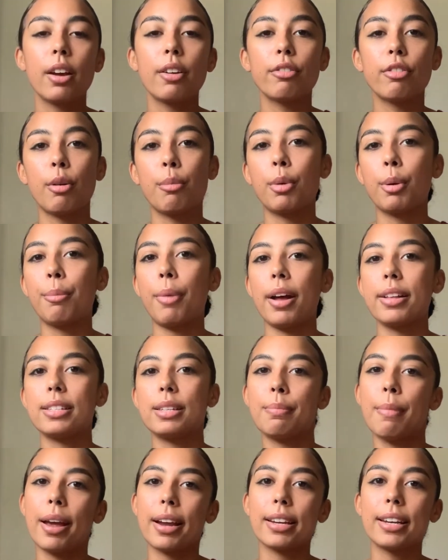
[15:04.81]
From Rabat
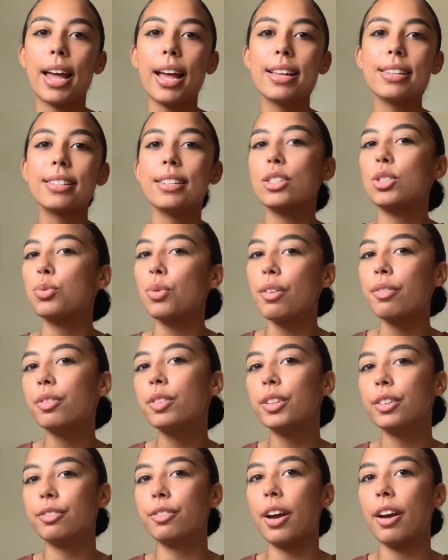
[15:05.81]
to Meknès, it's
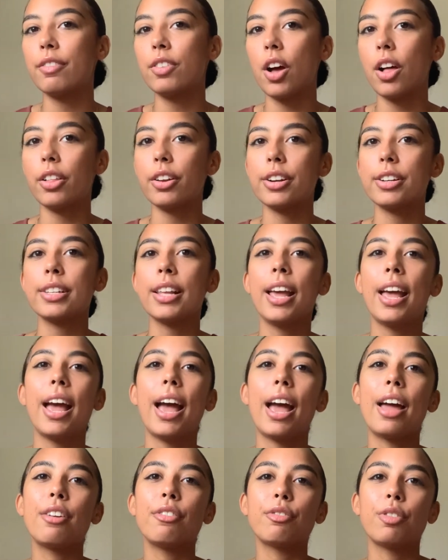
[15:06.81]
roughly
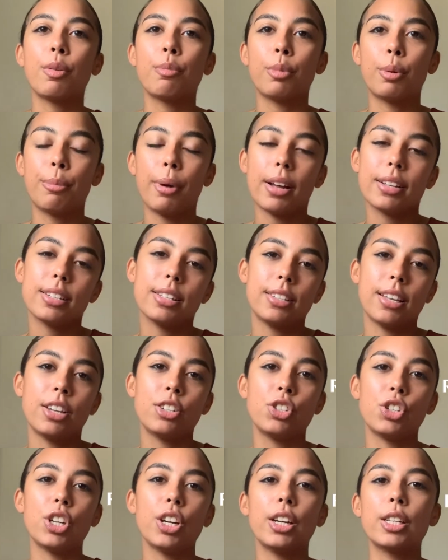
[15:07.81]
$5. And from Rabat to
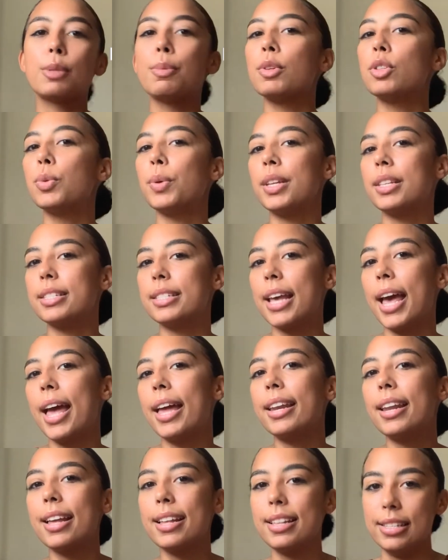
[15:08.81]
Tangier, it's between
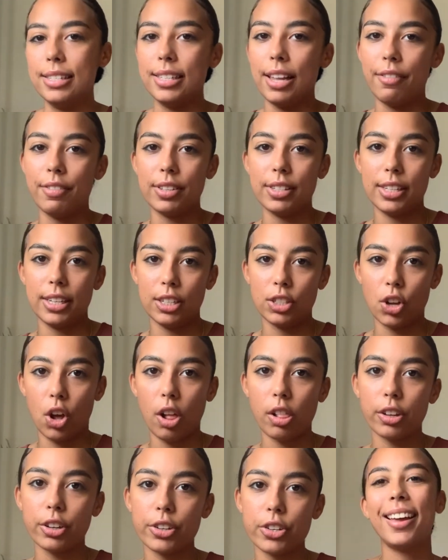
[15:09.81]
$10 and
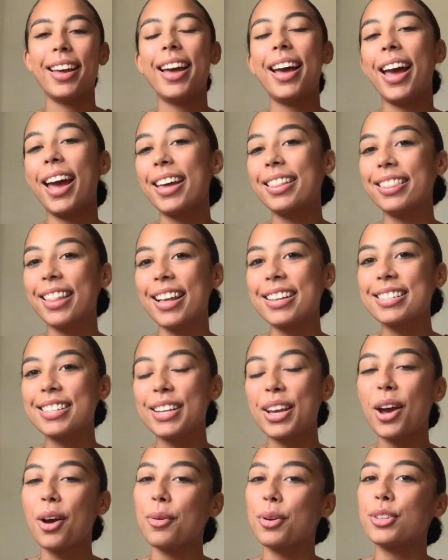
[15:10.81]
$17. And lastly,
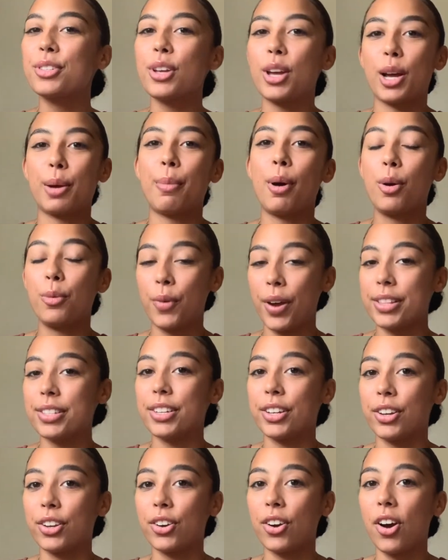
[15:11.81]
I want to talk about
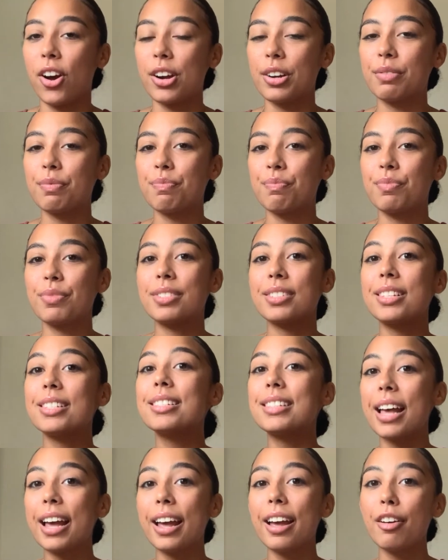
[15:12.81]
renting a car. Since
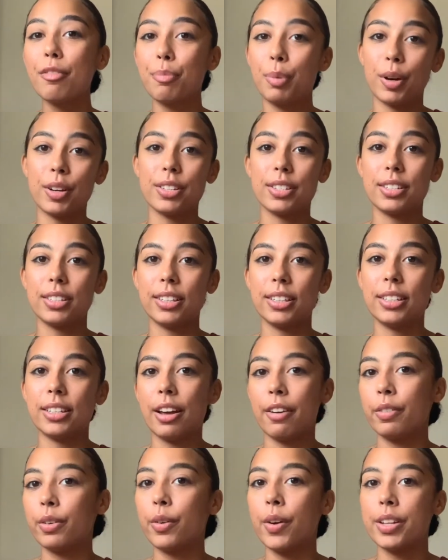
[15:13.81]
I have personally
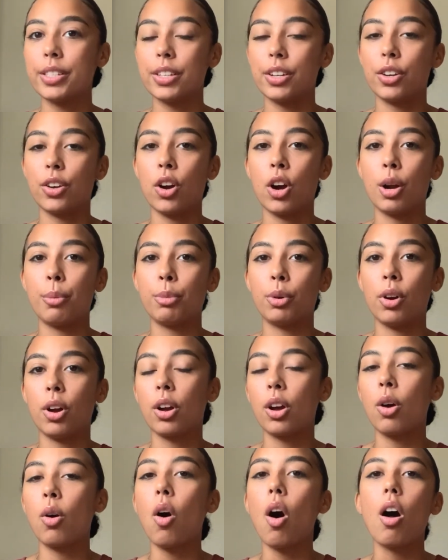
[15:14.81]
never rented a car in
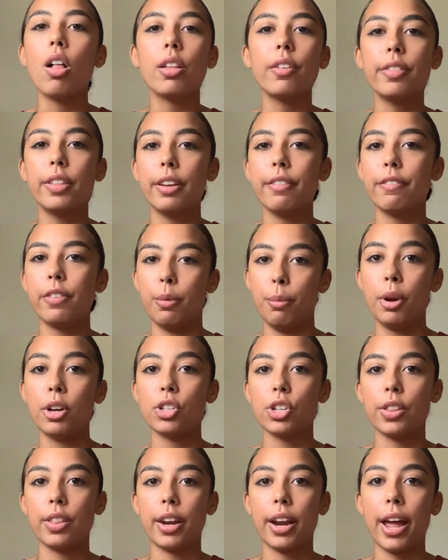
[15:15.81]
Morocco, all of the
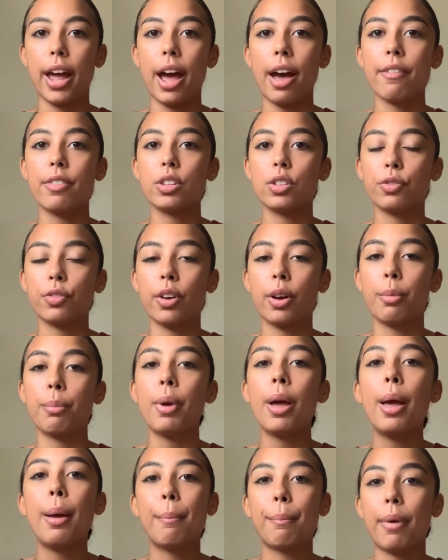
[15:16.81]
information that I have is from
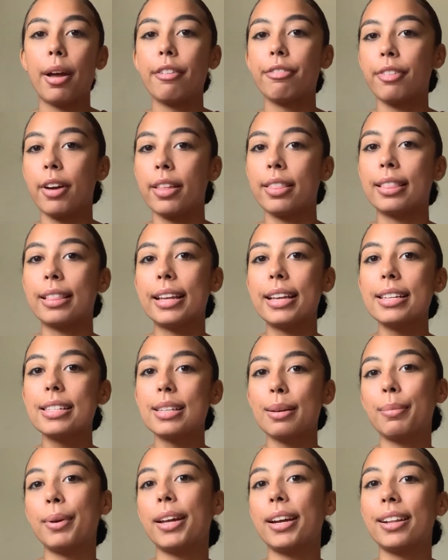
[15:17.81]
my friend Liz.
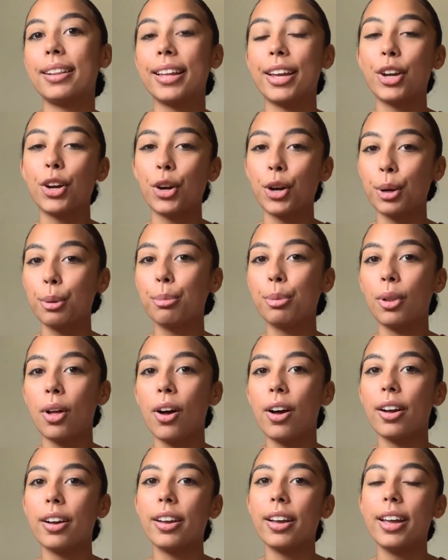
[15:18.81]
I'm going to link her
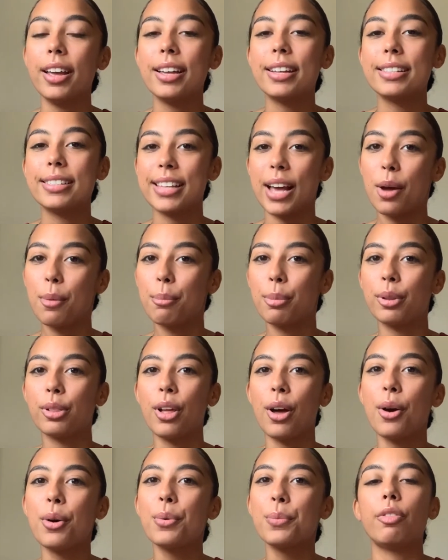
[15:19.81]
blog down
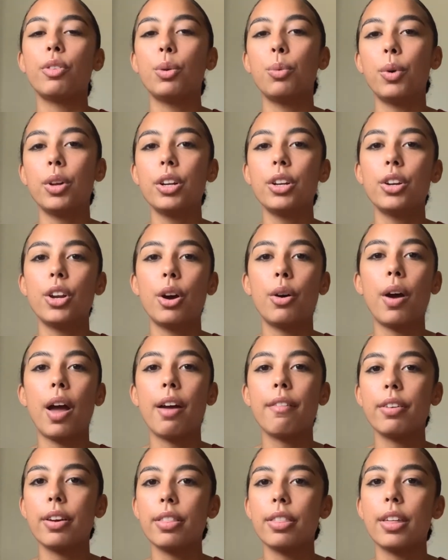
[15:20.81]
below. If you want to know
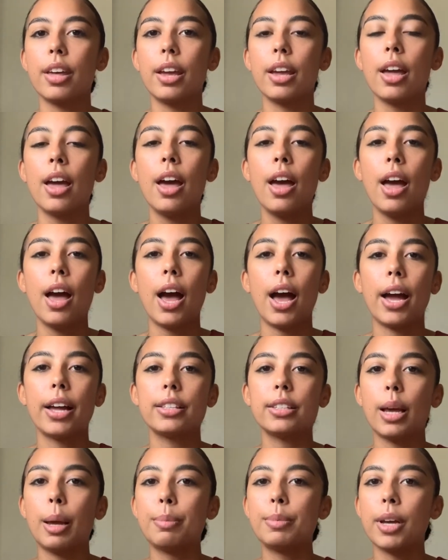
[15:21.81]
everything, I
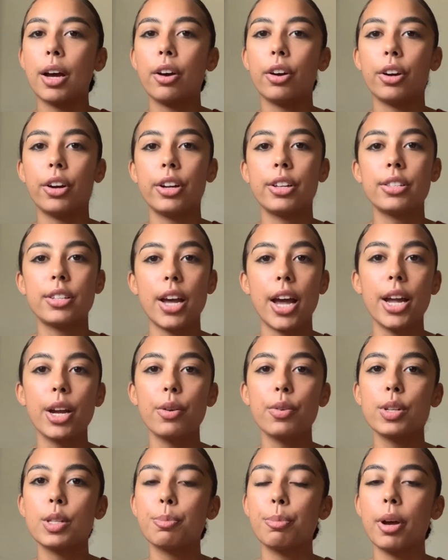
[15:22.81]
typed out her entire
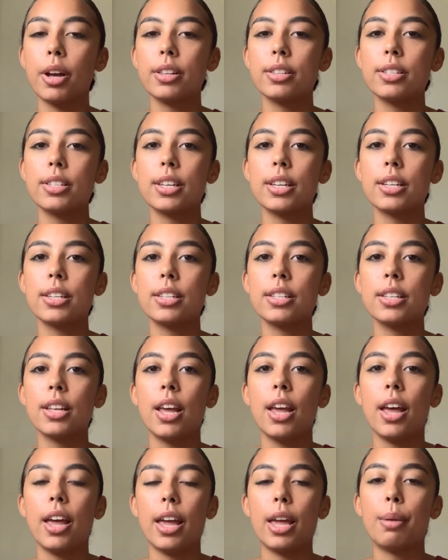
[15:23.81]
responses
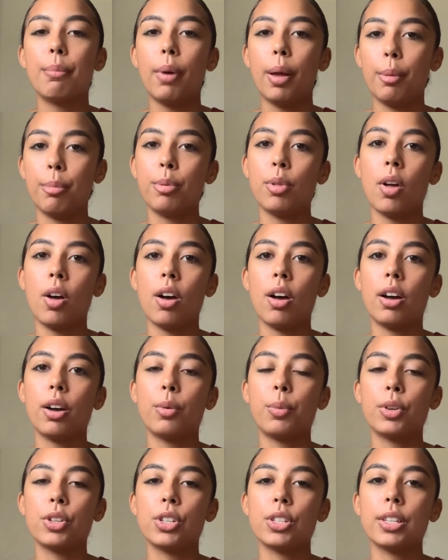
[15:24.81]
in my blog,
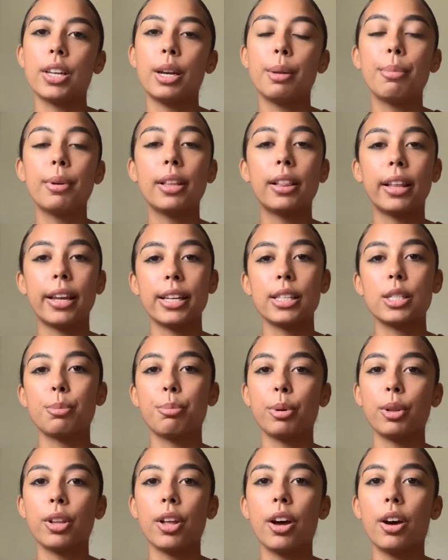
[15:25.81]
which is going to be linked
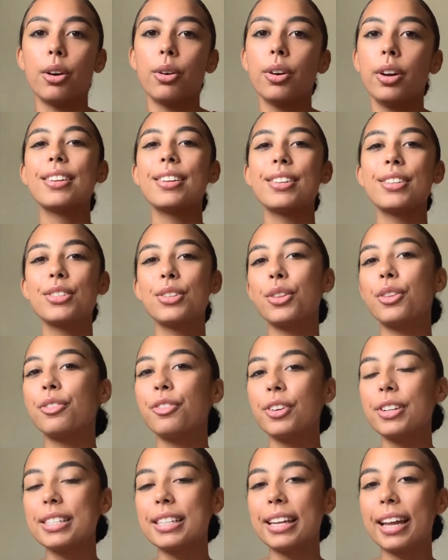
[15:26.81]
below. So the
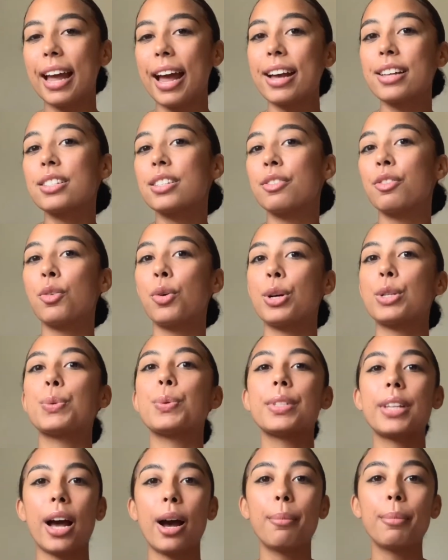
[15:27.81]
first thing I asked, of course, was
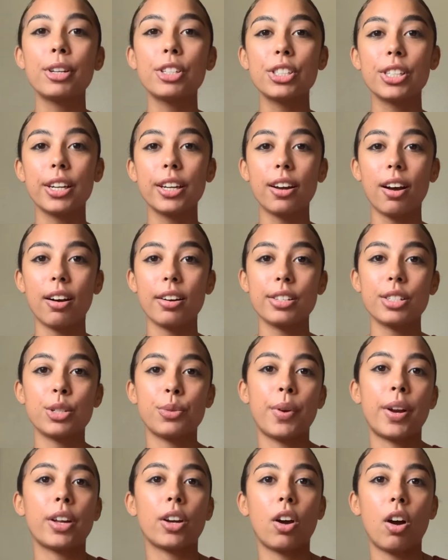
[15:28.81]
how much did it cost to
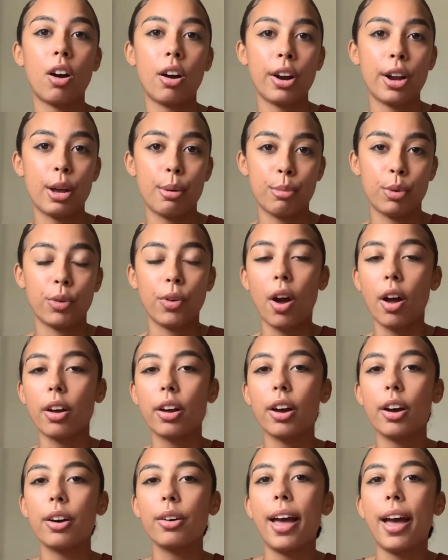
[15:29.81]
rent a car in
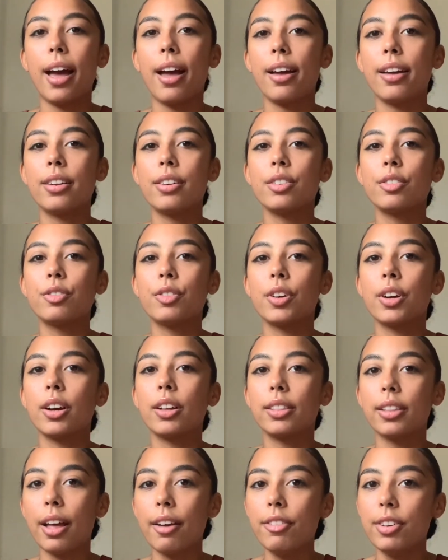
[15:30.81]
Morocco? And for
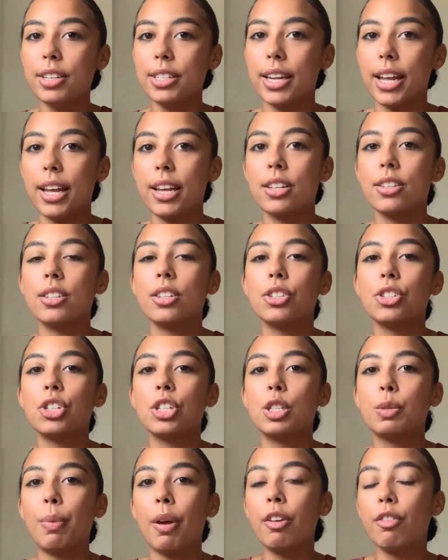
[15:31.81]
11 days, she
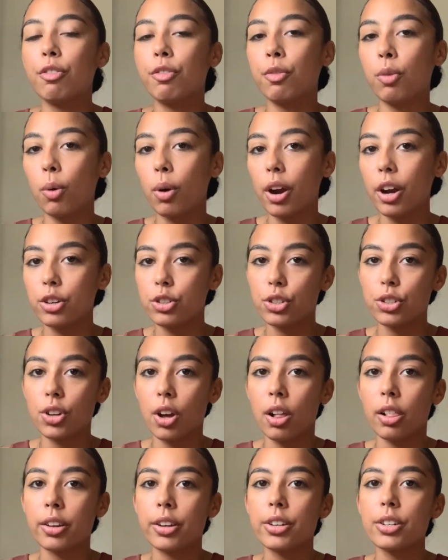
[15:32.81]
spent
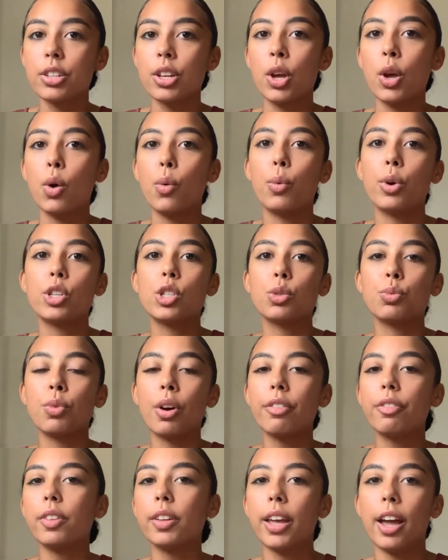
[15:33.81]
$400, which
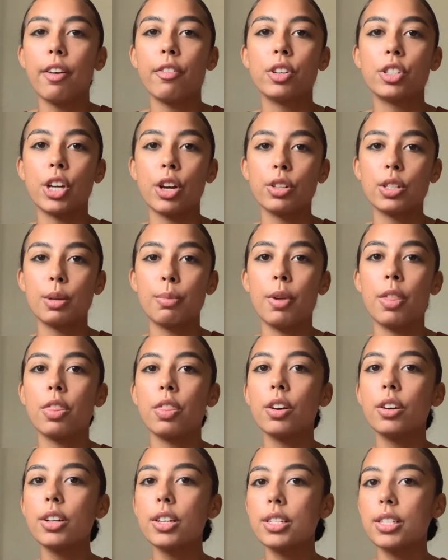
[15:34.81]
roughly averaged out to be
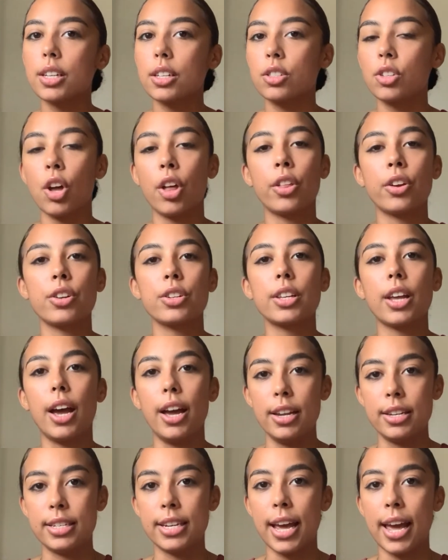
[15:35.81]
$36
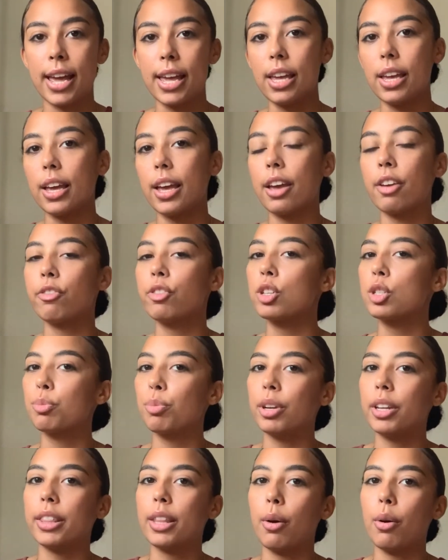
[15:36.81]
a day. If you're
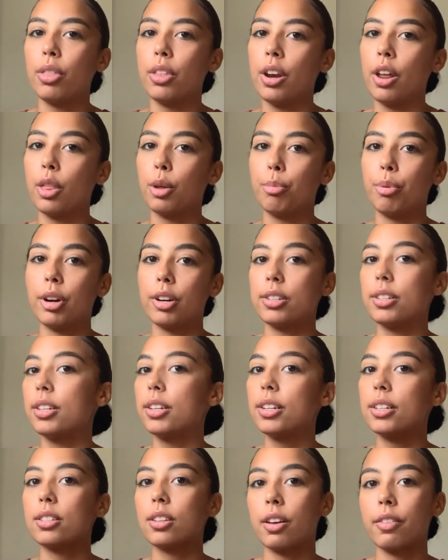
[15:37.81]
splitting that with another person,
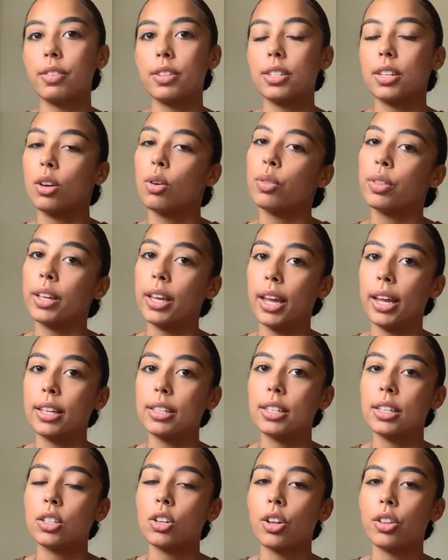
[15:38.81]
it's obviously only
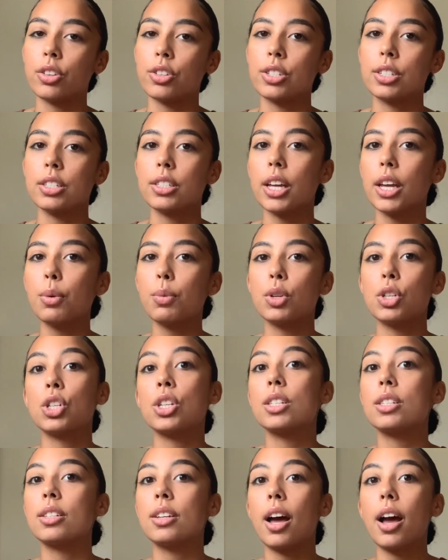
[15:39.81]
$18 a day, which
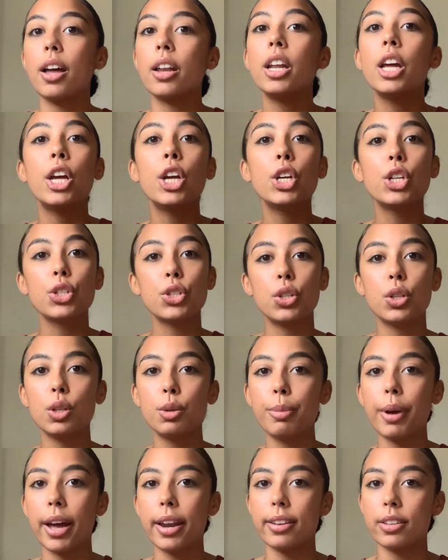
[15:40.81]
is not too
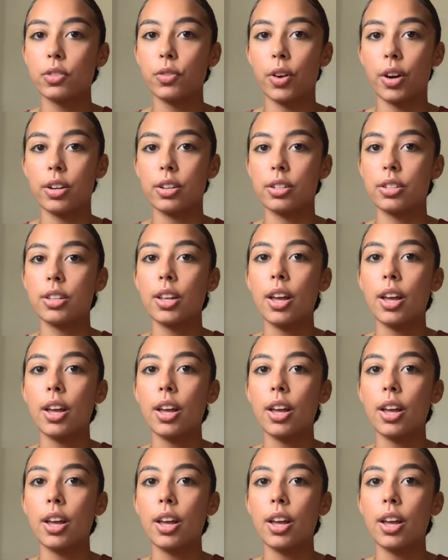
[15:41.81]
bad as far as